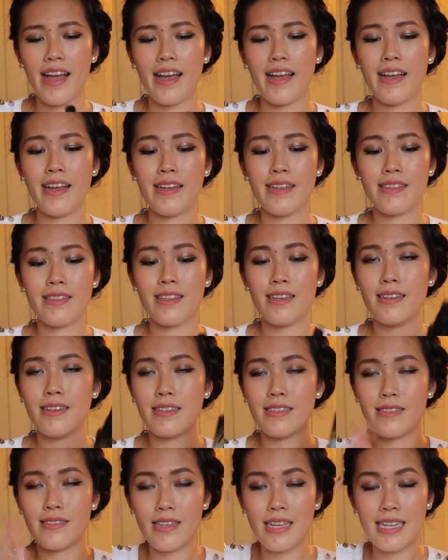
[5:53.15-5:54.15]
And
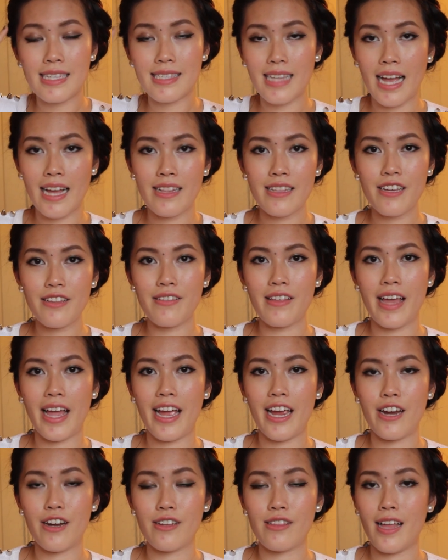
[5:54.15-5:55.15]
the styling of the
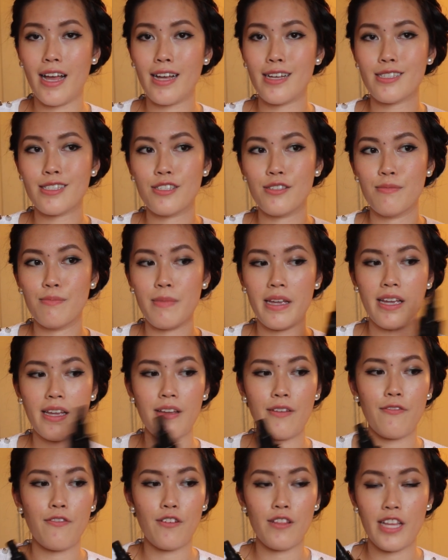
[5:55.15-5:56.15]
hair lasts
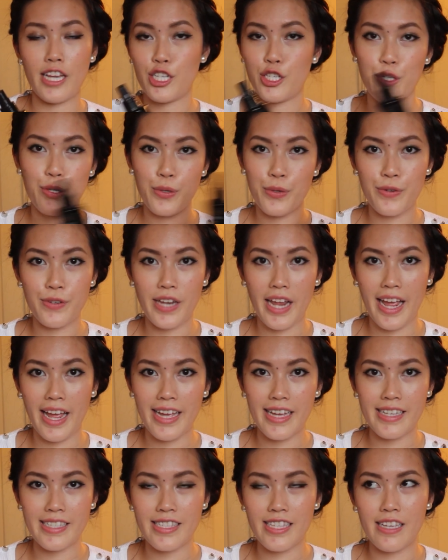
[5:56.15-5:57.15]
me for like two
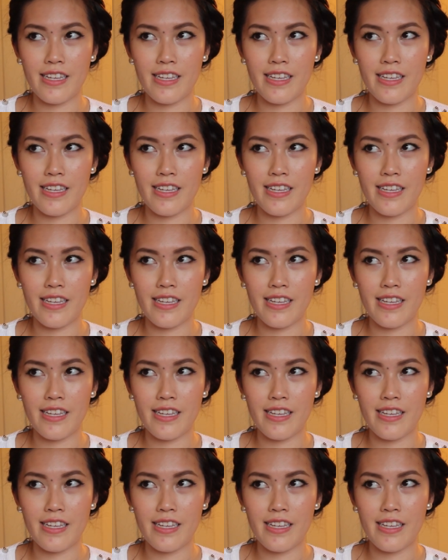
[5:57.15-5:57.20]
days.